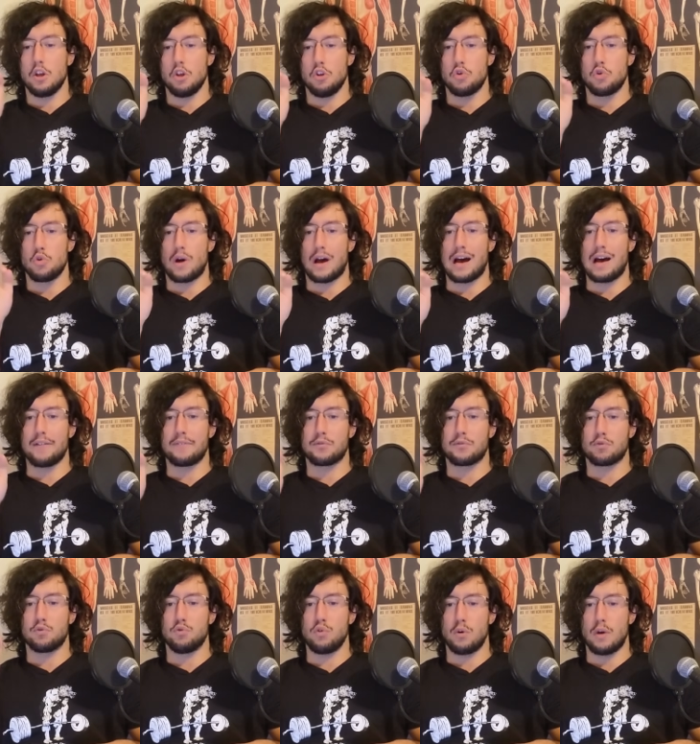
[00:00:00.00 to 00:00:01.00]
You
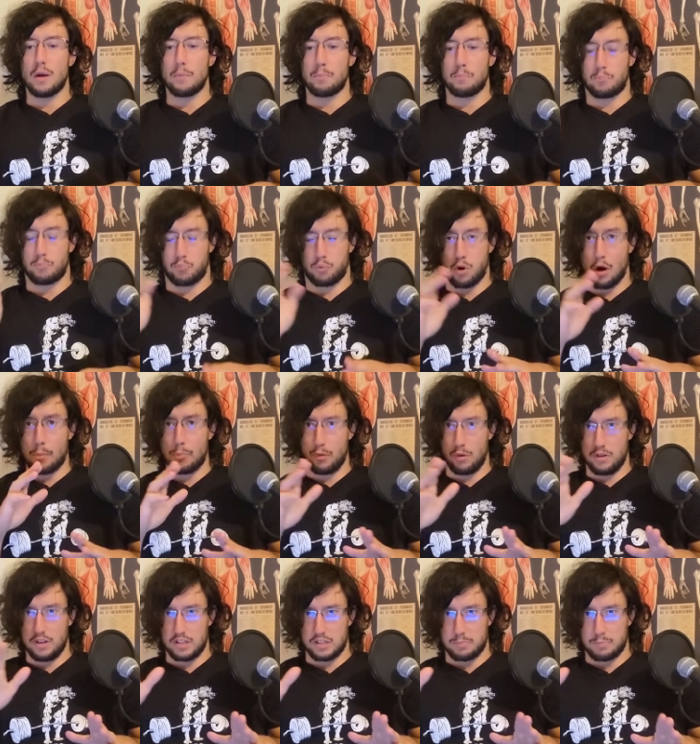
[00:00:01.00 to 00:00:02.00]
have to
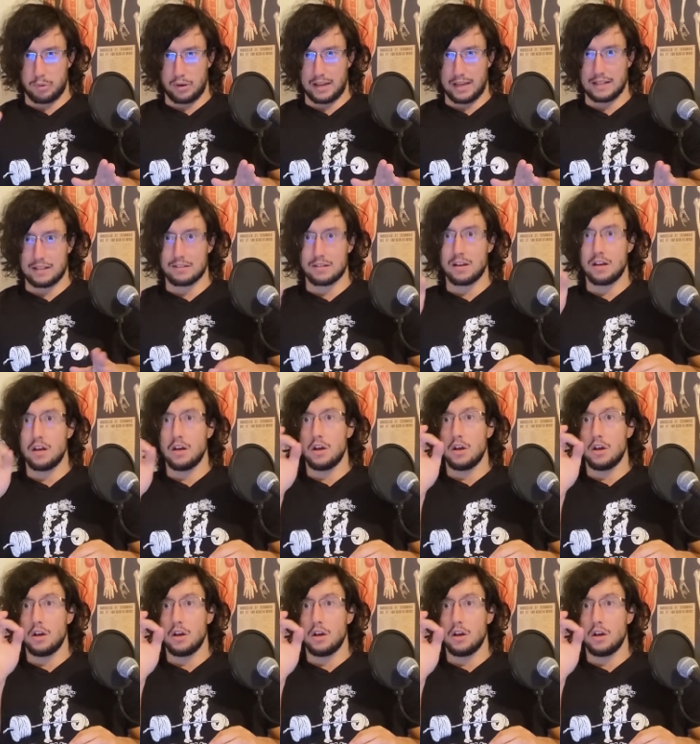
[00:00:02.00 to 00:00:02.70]
properly split